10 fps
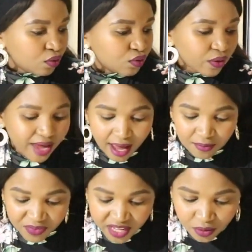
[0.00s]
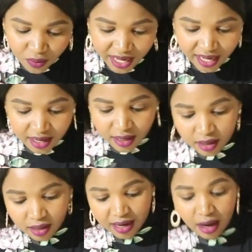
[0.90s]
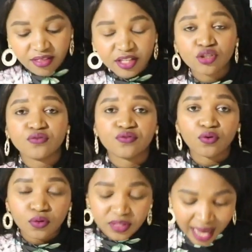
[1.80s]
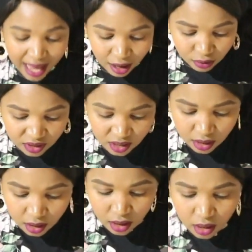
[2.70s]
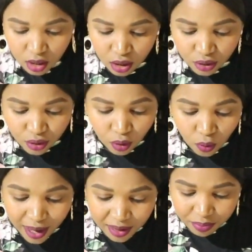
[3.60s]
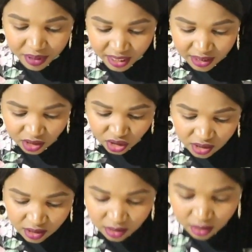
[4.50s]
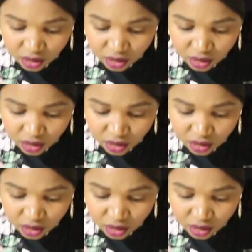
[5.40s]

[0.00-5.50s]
So yeah, anyway, now that you've rolled out your one piece, just